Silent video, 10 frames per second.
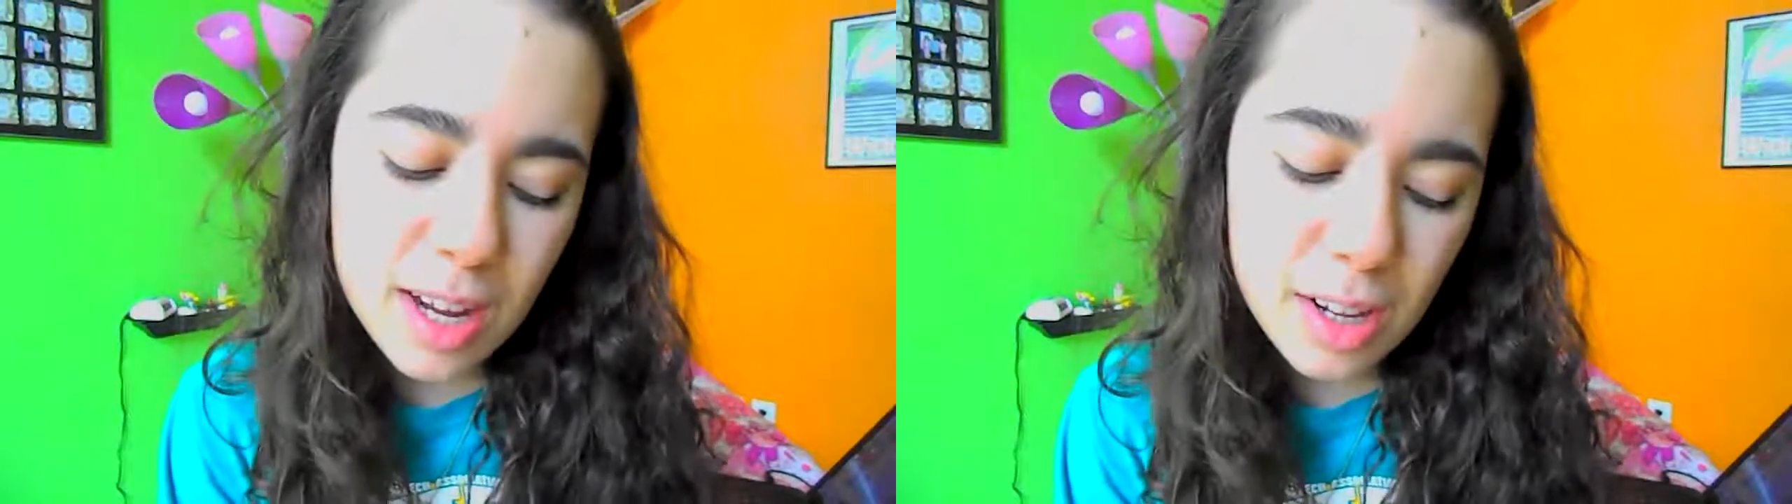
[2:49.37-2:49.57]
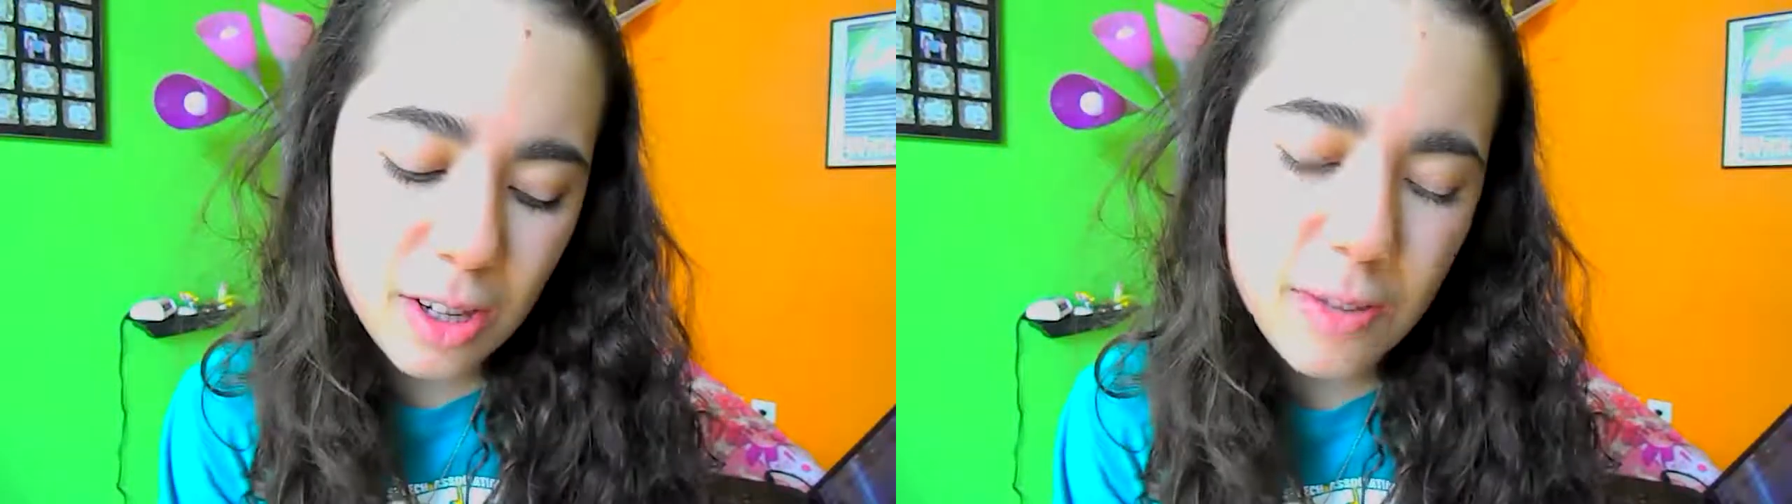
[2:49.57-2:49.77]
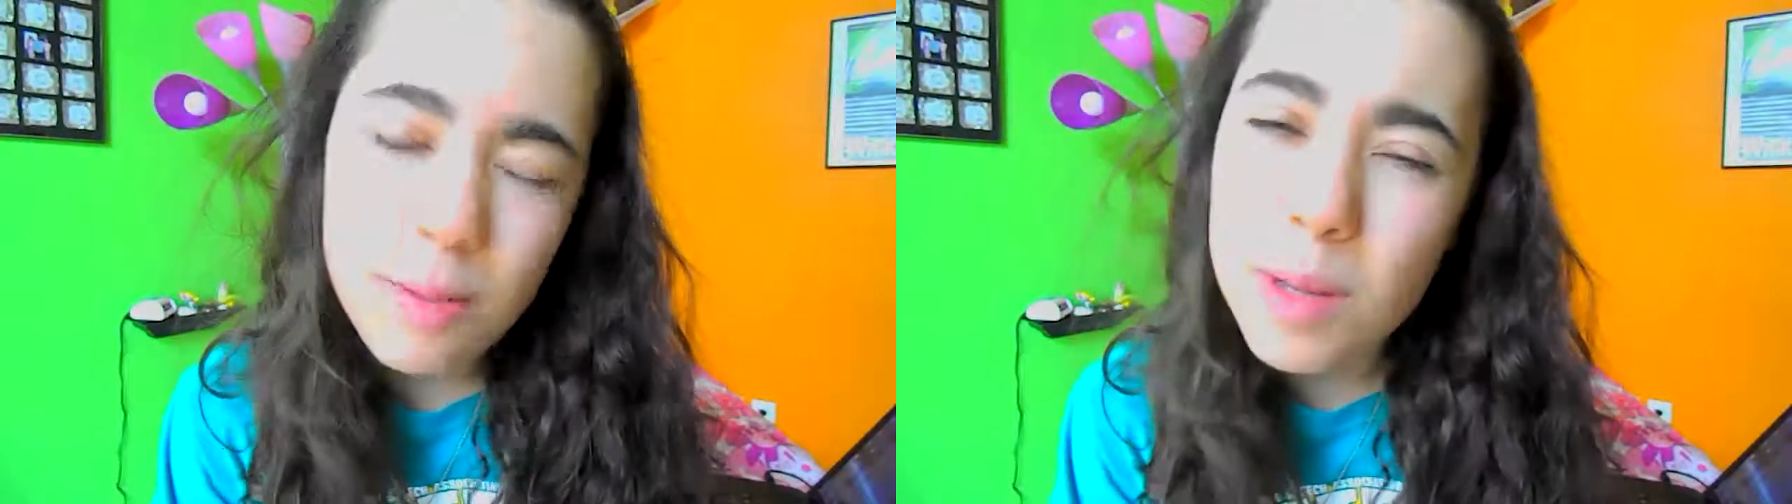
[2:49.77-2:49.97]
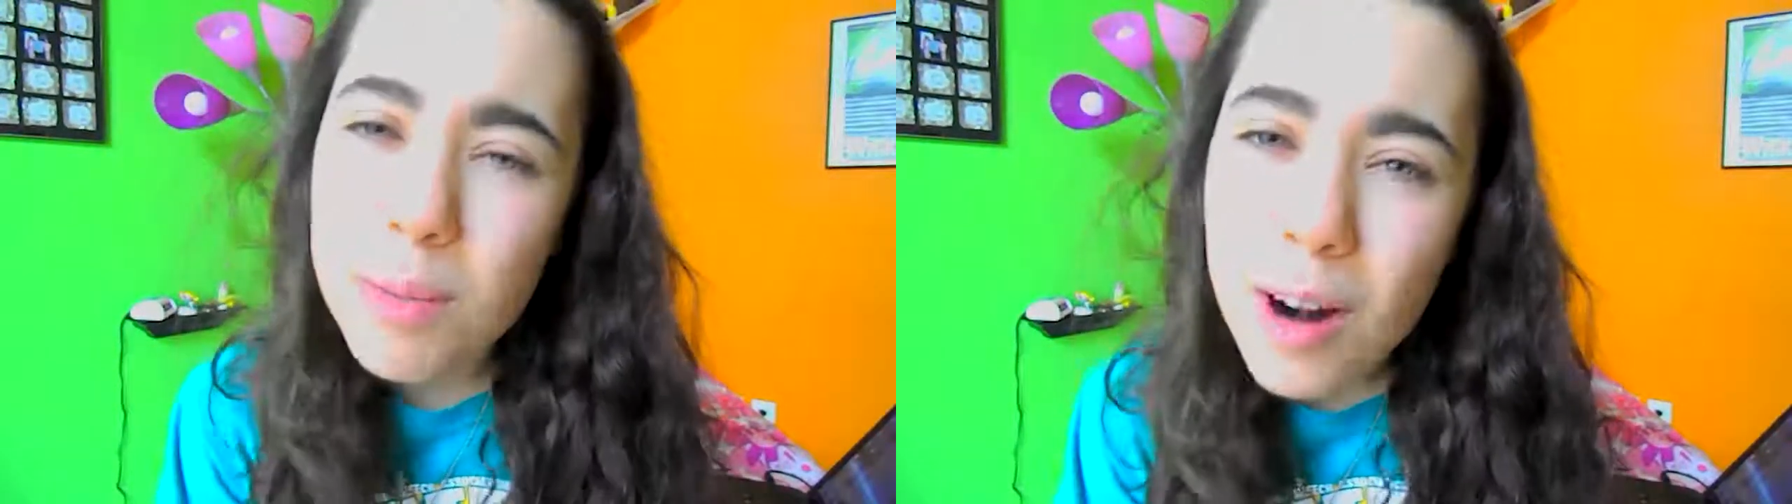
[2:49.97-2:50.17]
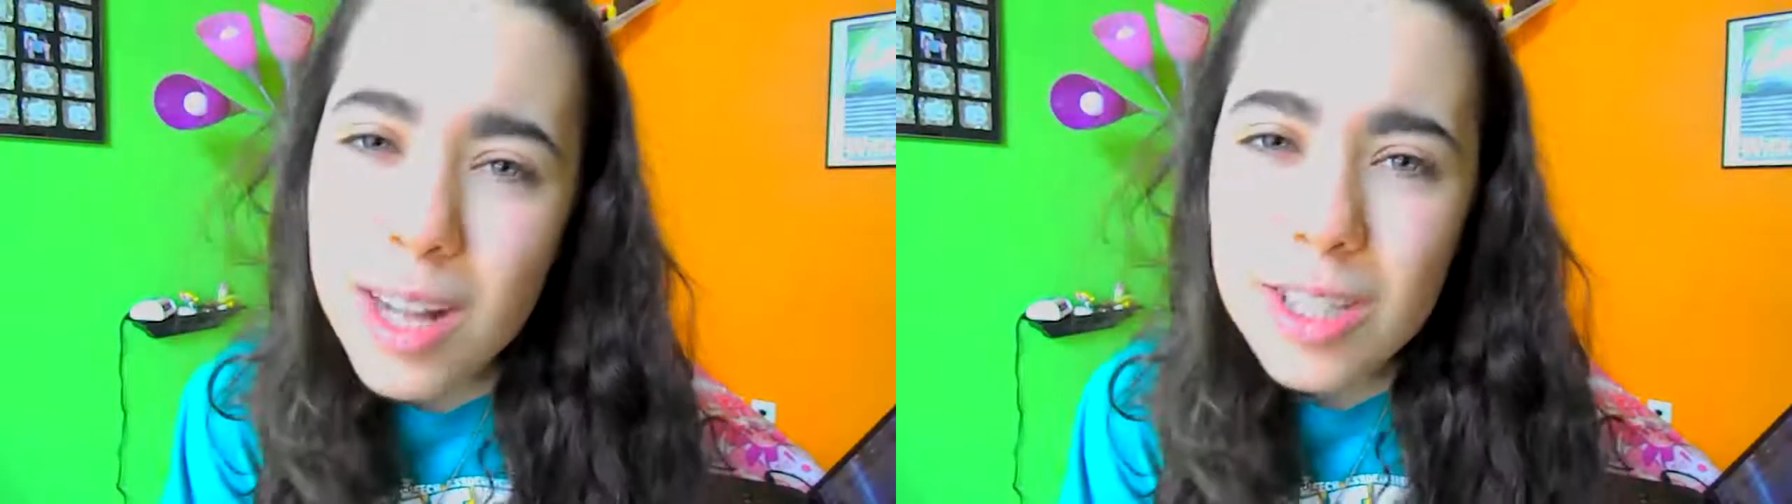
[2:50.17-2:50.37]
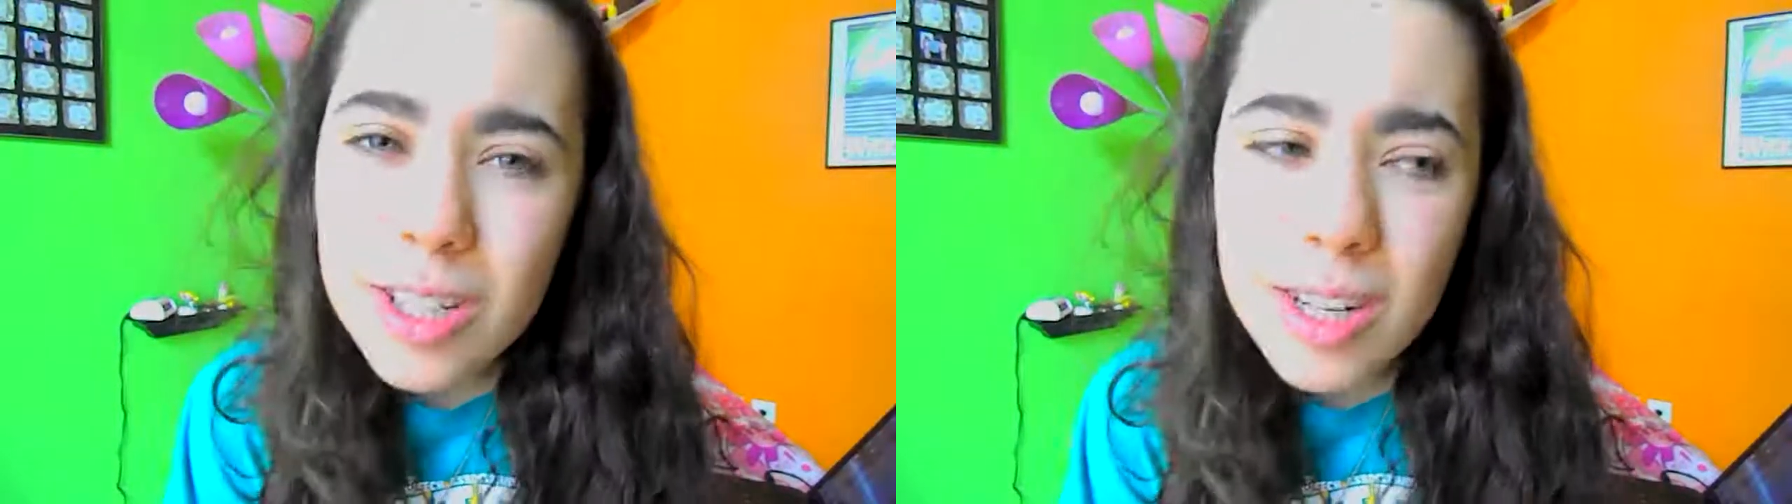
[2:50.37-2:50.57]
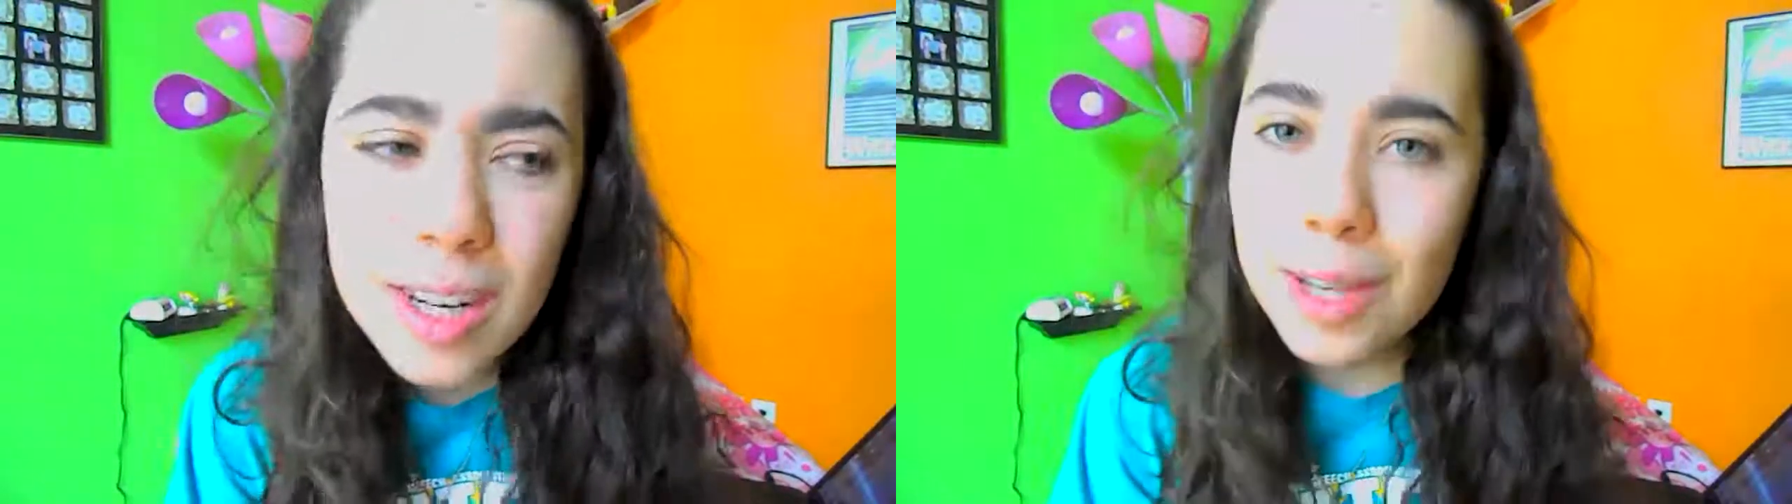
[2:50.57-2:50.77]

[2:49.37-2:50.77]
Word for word: color from the bronzer.